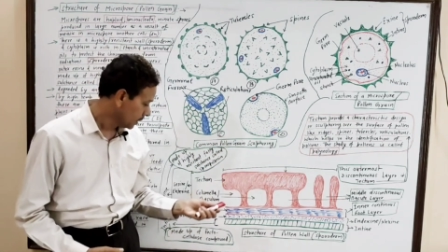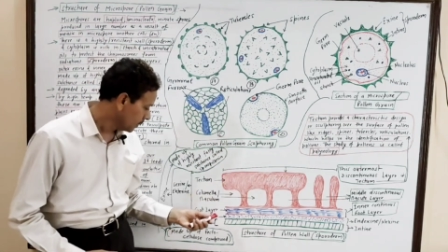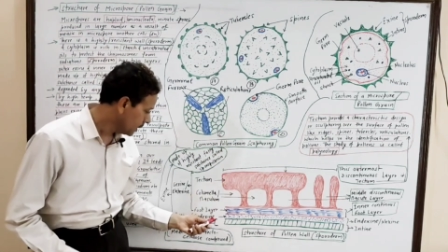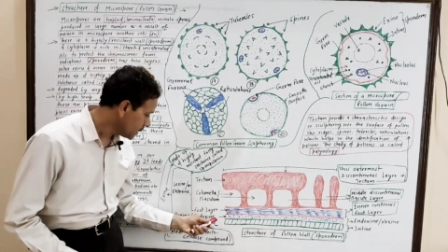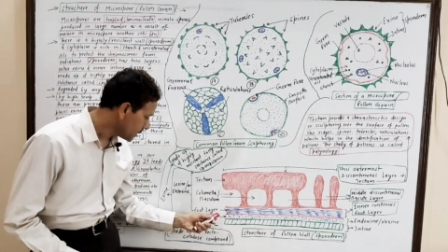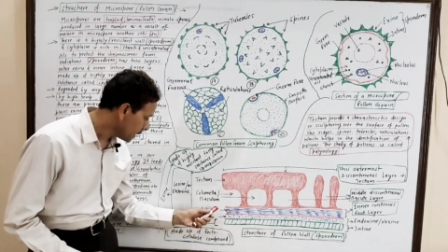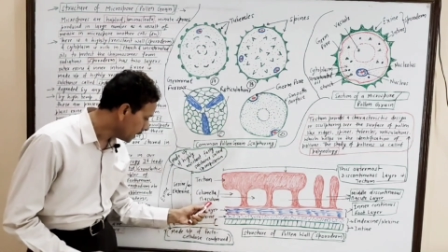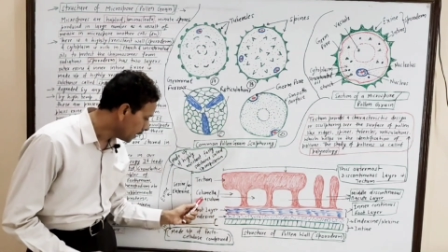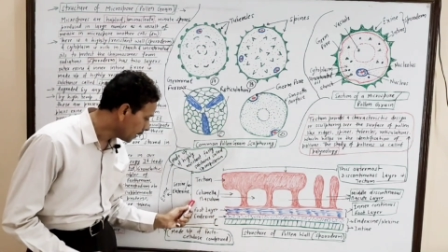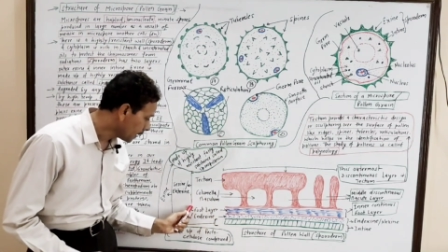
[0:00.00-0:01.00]
This
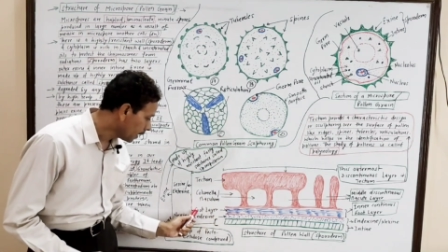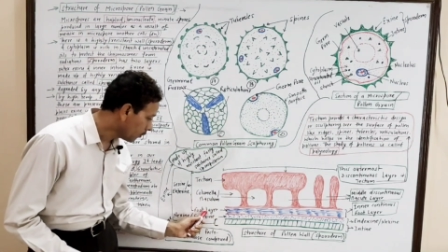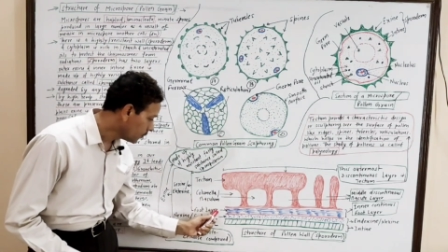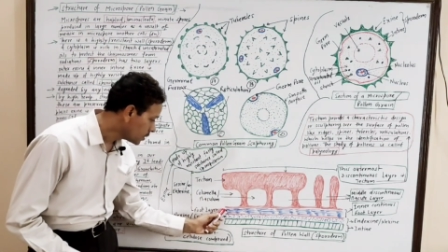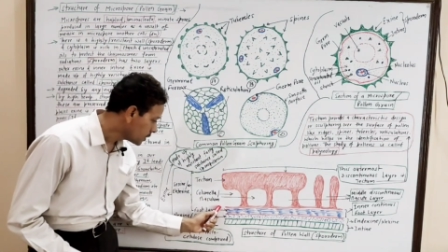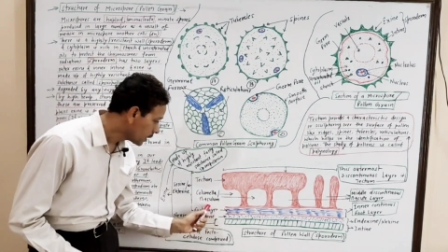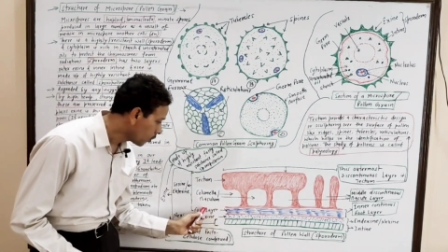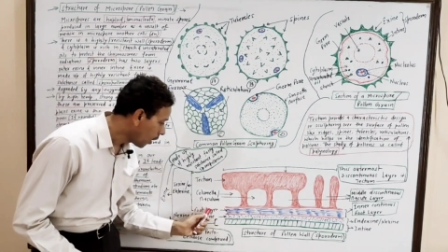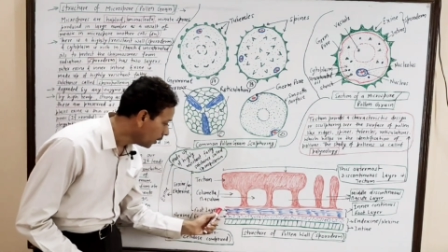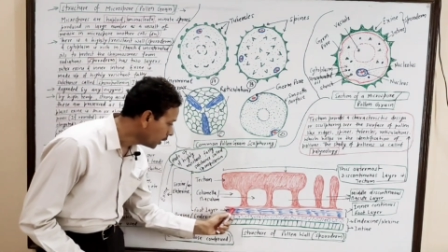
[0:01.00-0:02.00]
inner layer, which is a
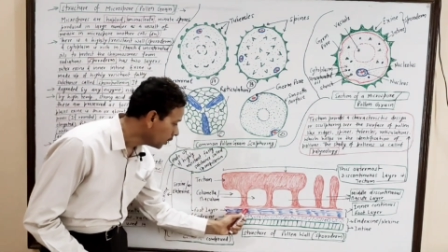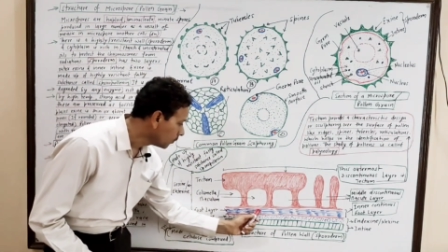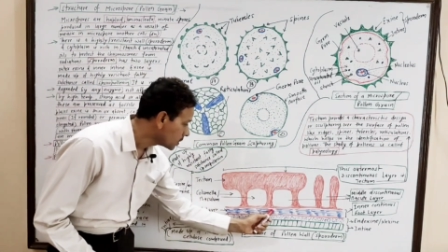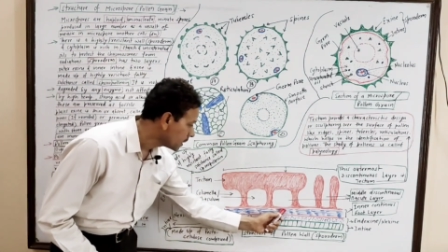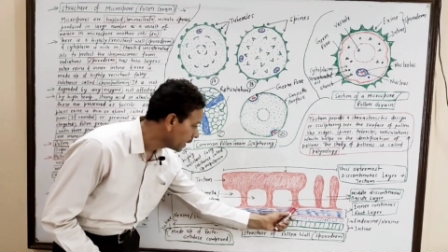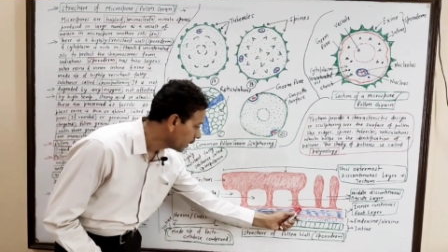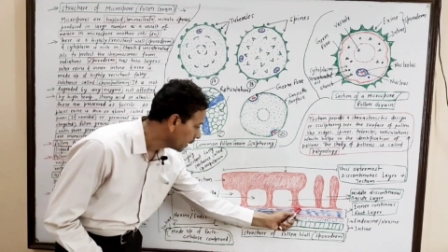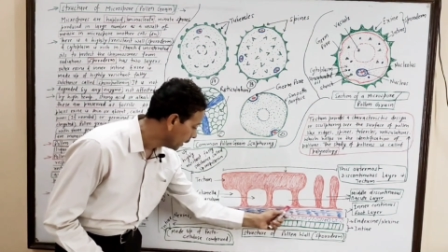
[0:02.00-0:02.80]
continuous layer,